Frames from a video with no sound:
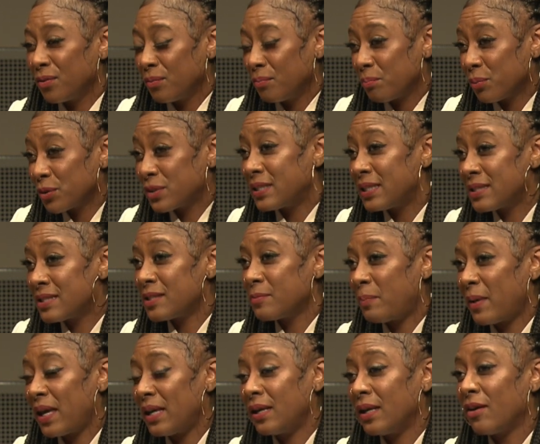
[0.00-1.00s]

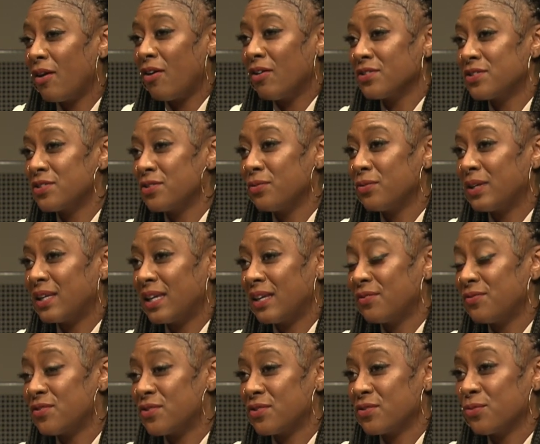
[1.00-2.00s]
Participating also
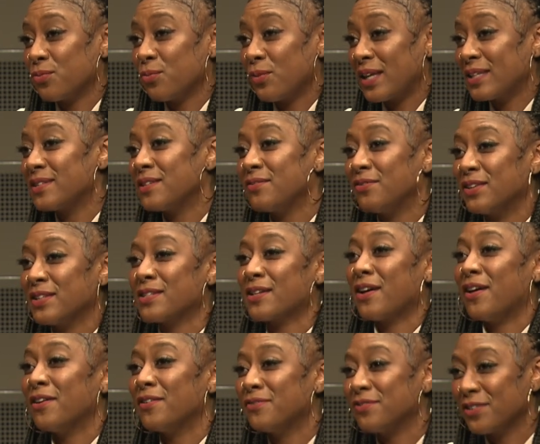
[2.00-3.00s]
gives the rest of us
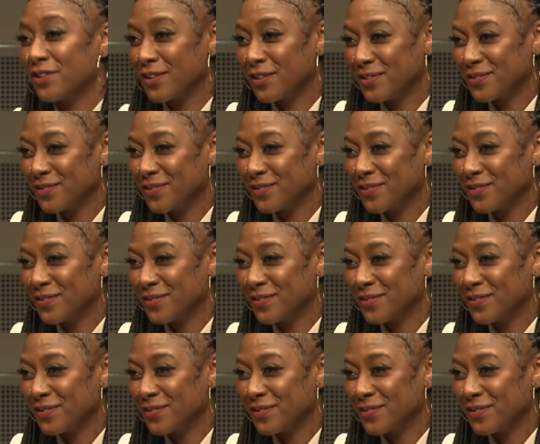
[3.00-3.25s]
cover